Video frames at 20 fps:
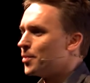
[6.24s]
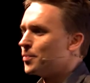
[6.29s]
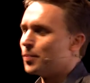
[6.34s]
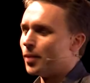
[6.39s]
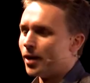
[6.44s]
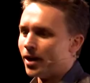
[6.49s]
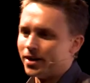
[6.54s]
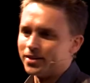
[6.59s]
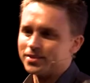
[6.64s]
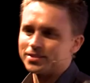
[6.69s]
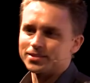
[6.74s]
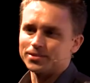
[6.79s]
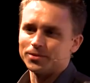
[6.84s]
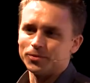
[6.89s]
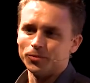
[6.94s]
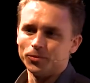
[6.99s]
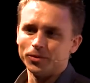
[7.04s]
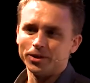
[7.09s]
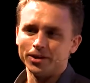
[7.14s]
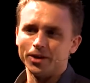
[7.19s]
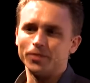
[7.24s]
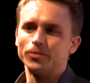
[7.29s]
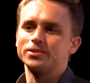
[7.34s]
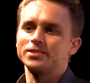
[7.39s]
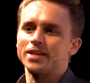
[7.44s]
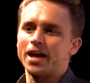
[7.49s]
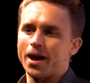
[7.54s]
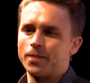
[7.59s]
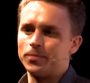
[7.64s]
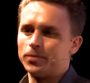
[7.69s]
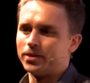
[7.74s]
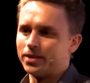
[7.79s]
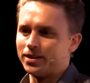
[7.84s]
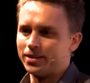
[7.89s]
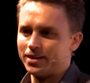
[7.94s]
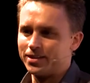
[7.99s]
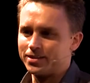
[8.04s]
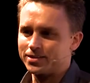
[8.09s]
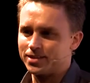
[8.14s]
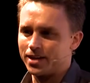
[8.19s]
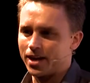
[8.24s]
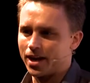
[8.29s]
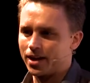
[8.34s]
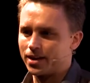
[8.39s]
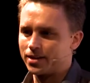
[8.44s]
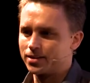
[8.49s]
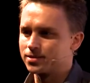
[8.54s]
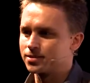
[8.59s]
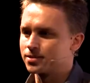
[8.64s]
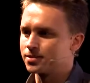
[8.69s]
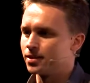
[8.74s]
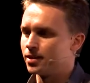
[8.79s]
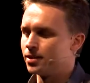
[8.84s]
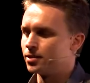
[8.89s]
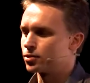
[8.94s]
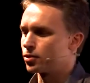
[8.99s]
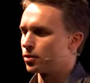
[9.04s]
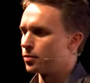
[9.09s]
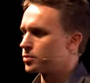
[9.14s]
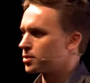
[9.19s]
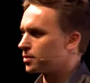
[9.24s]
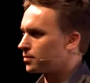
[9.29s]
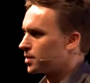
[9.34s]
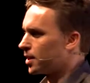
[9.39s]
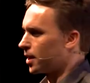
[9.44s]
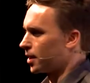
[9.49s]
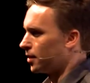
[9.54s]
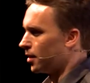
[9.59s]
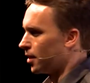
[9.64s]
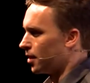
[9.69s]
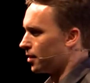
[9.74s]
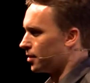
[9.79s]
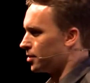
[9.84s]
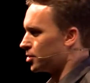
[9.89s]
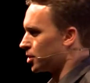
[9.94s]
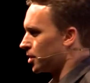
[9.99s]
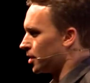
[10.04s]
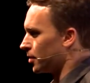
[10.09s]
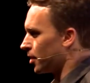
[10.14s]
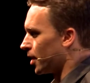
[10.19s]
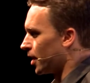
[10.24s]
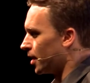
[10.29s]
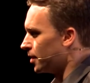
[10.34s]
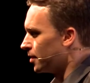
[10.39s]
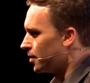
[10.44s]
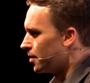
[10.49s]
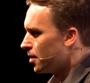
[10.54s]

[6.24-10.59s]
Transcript: But we know what's happening these days in terms of technology, right?